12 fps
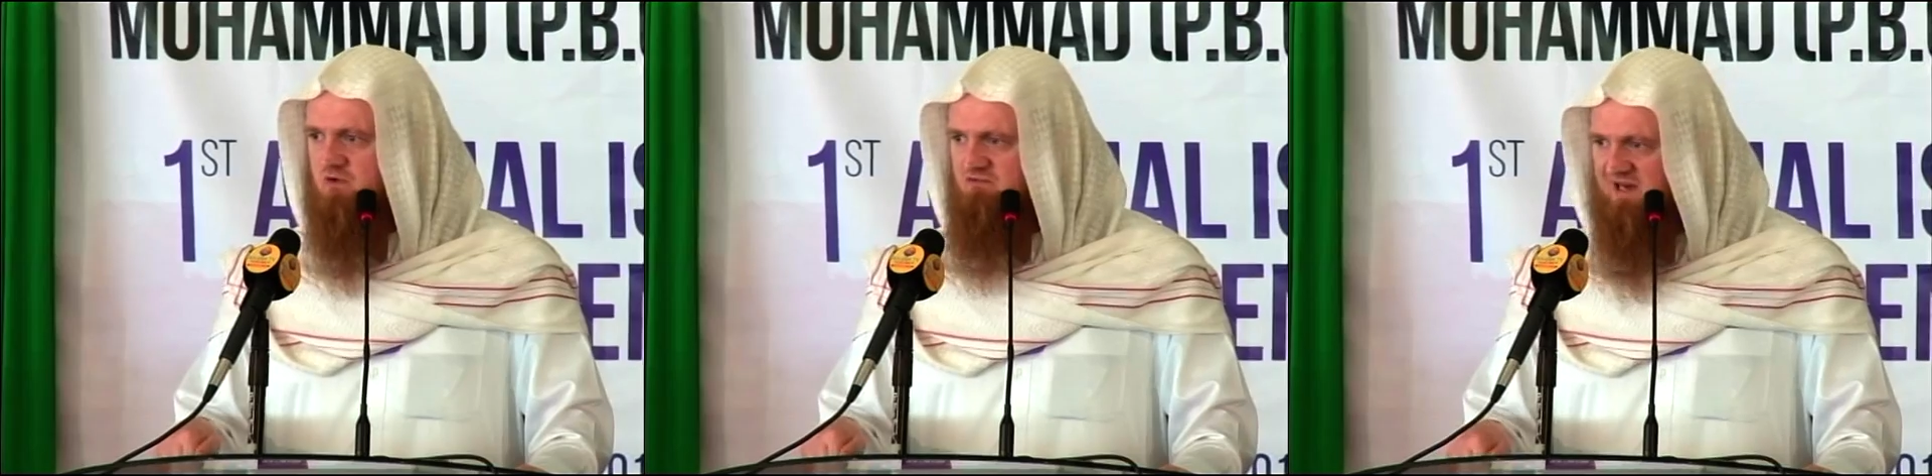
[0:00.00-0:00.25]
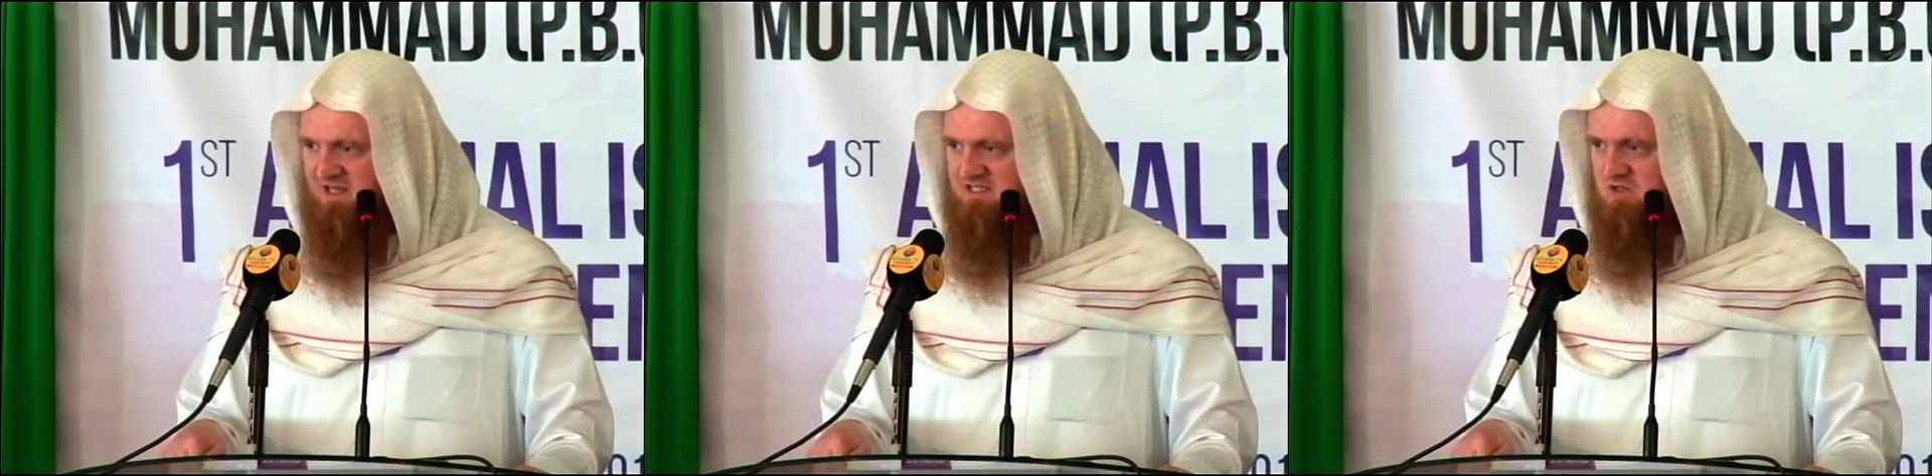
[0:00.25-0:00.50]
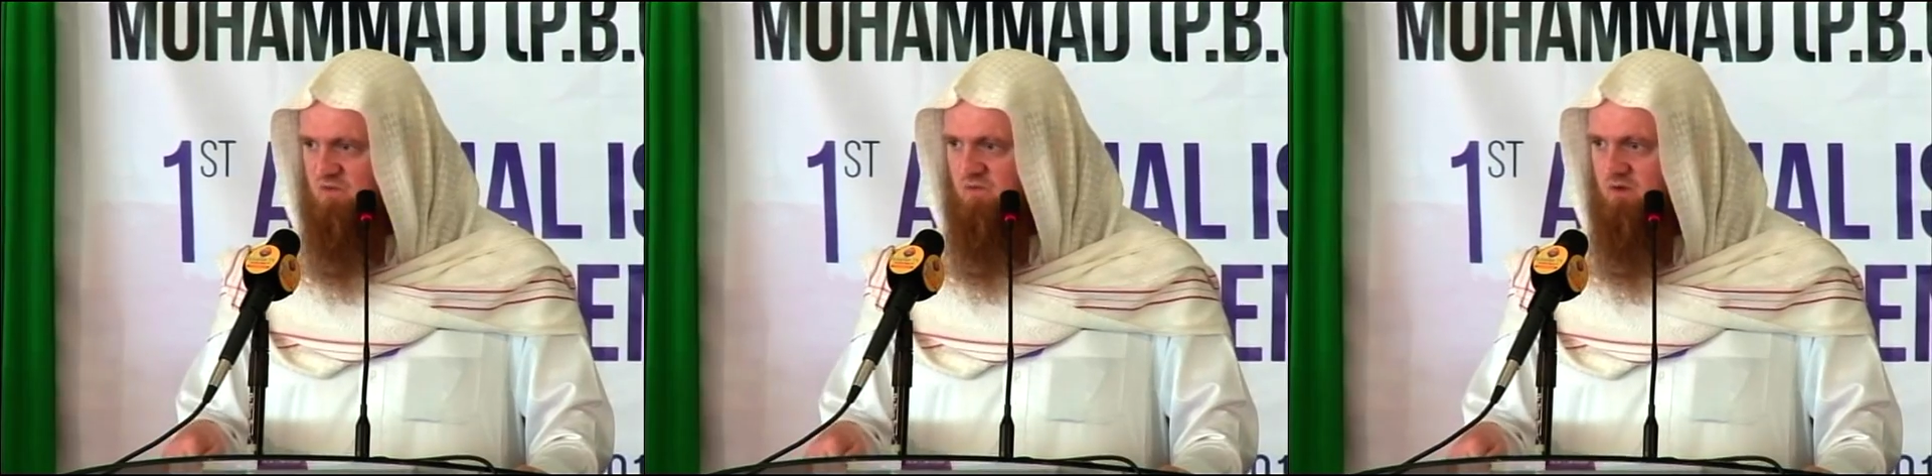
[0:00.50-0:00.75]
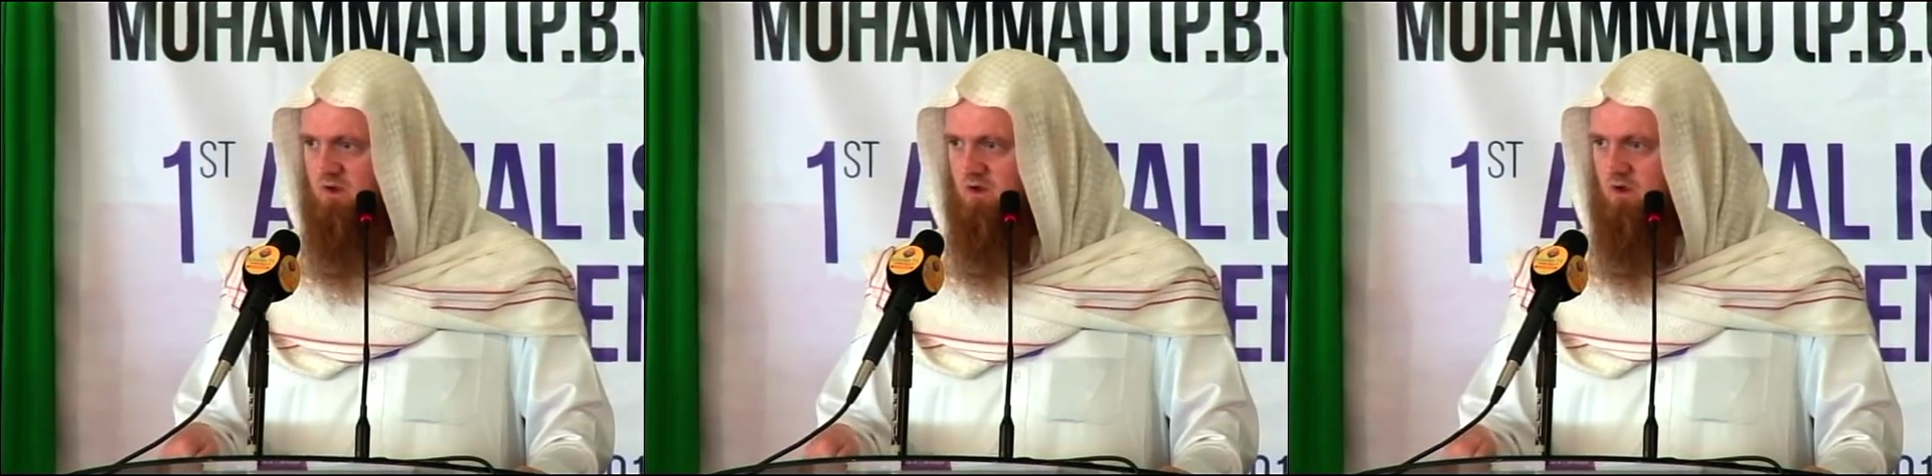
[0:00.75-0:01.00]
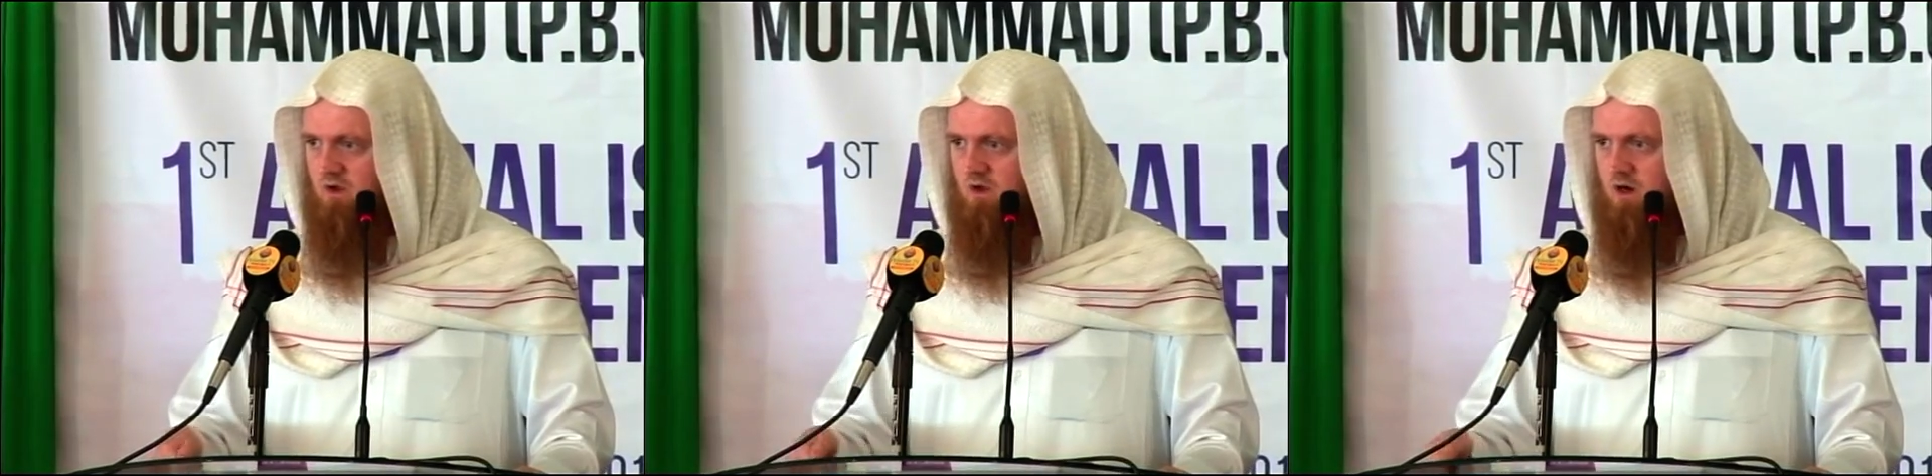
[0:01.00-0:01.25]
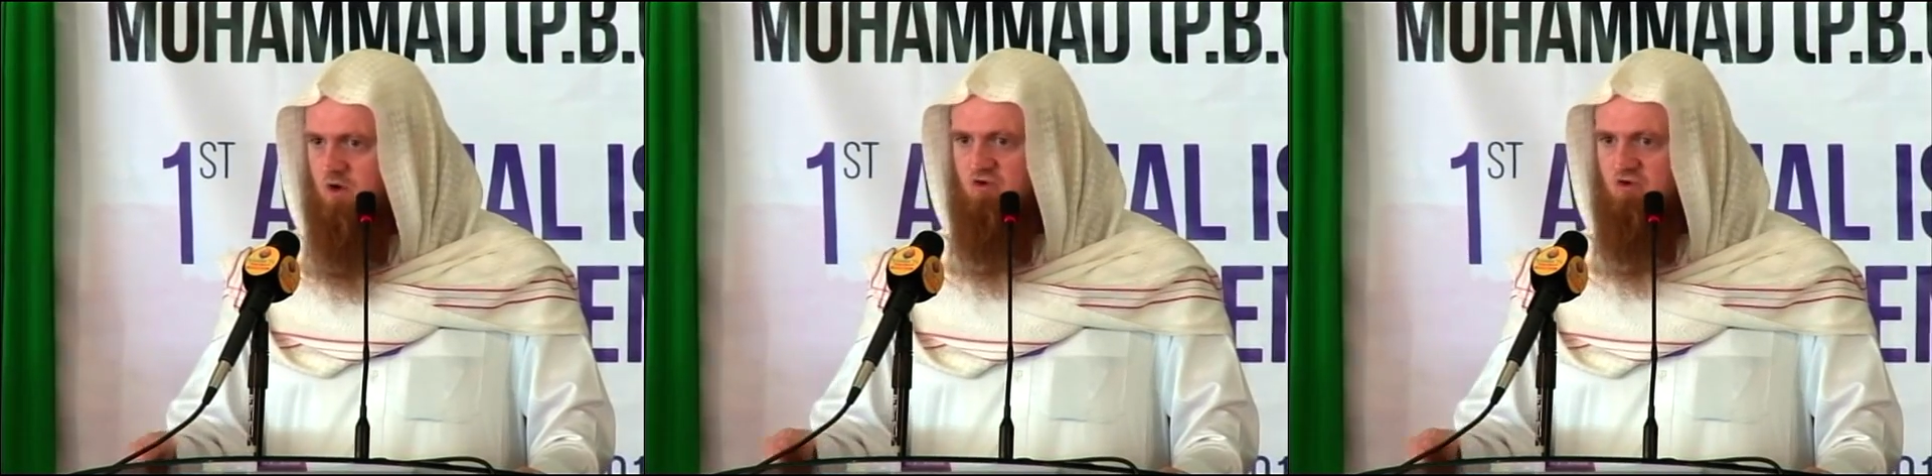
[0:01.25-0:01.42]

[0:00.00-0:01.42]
relative or